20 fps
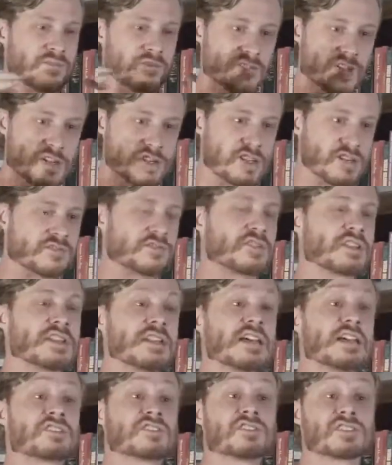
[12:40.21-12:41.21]
vision for the
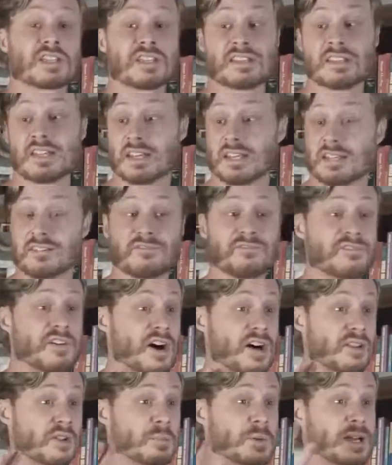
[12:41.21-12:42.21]
nations, and then
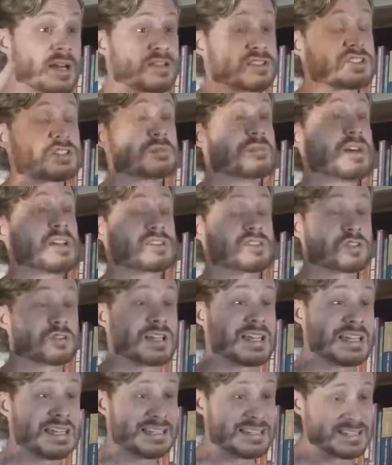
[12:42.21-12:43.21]
followed by a
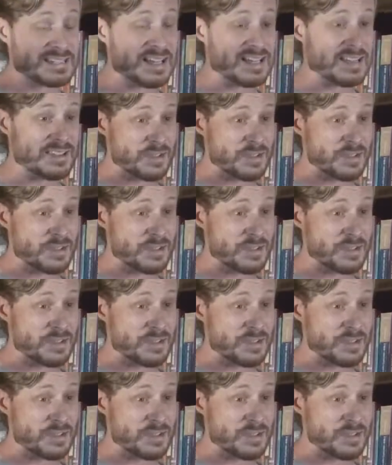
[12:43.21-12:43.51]
semester in